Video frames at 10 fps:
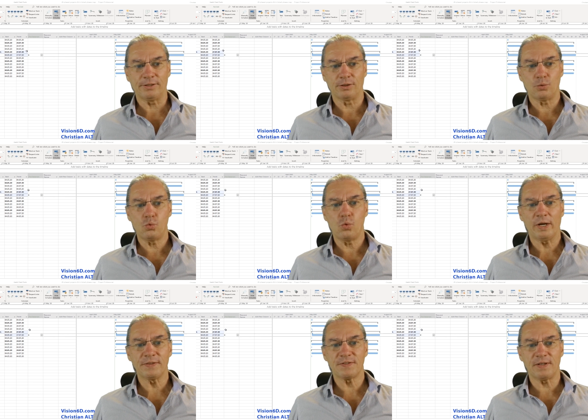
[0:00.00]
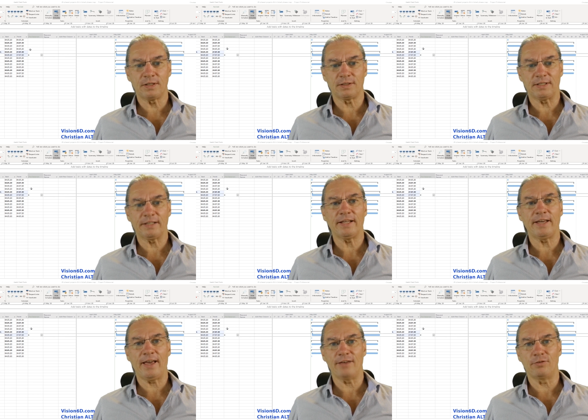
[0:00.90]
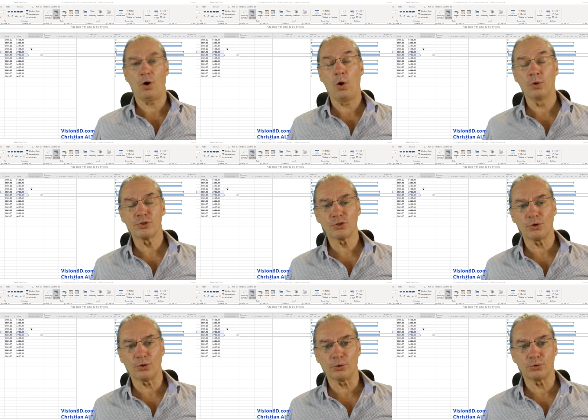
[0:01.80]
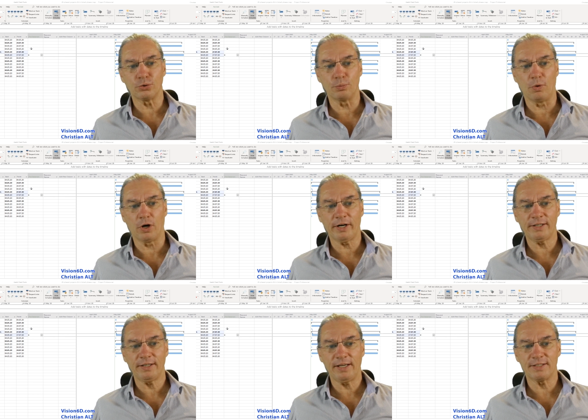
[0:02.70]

And one thing that I have also to mark,